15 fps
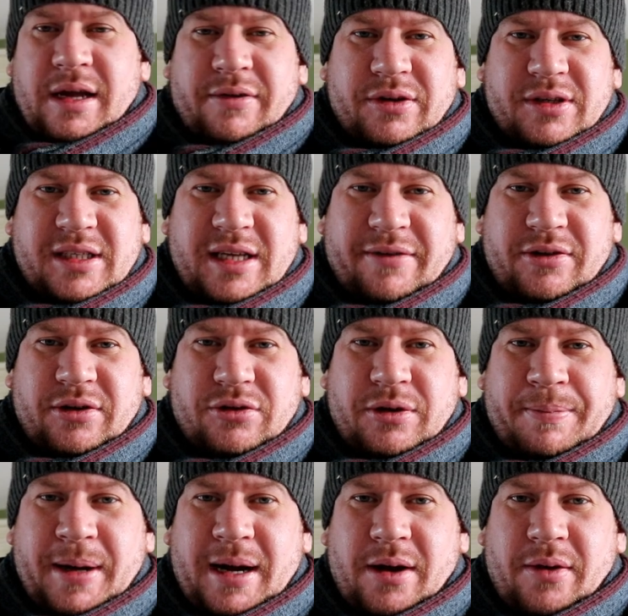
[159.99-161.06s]
I've got
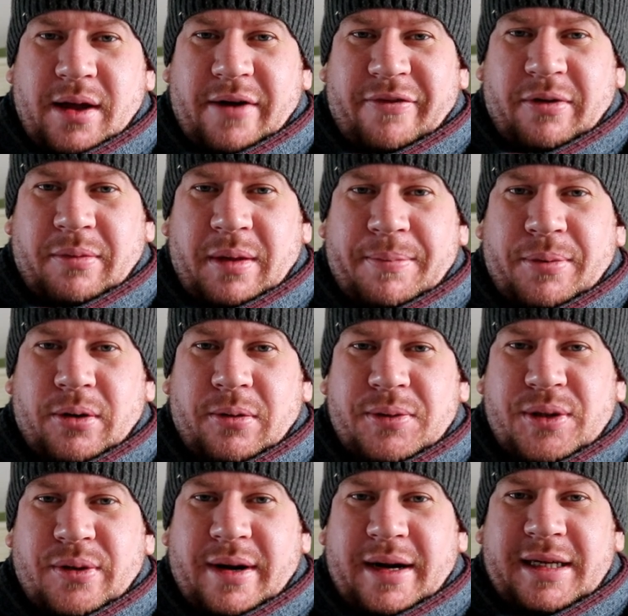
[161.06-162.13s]
£700 there from the pub,
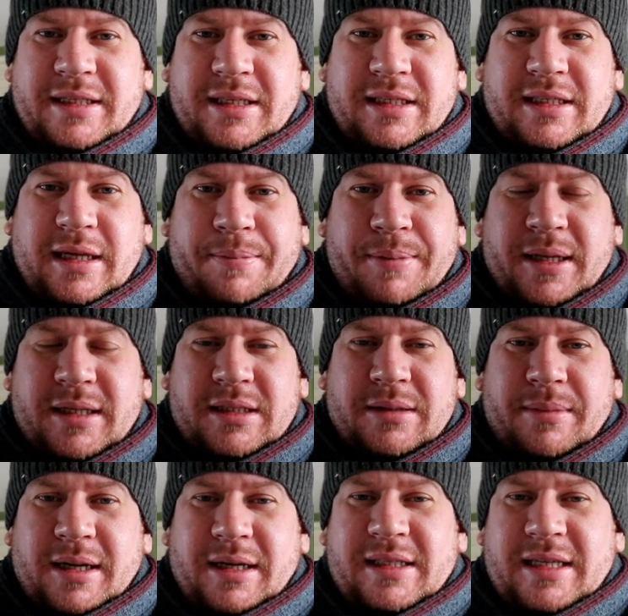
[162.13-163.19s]
so I need to dip into
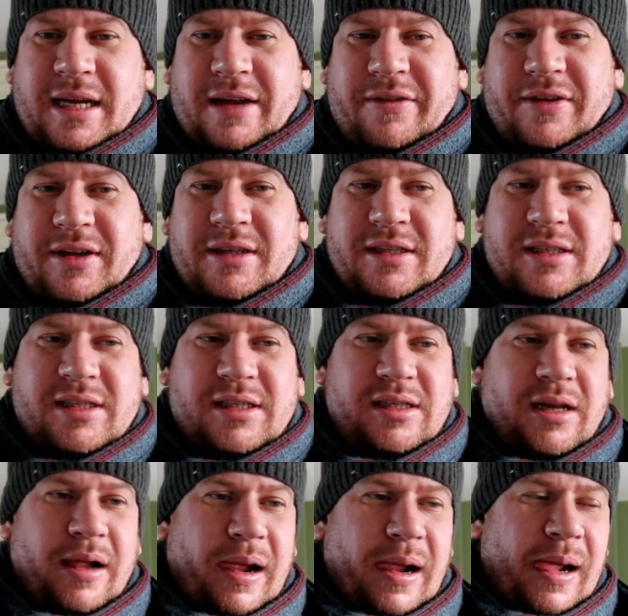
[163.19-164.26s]
my savings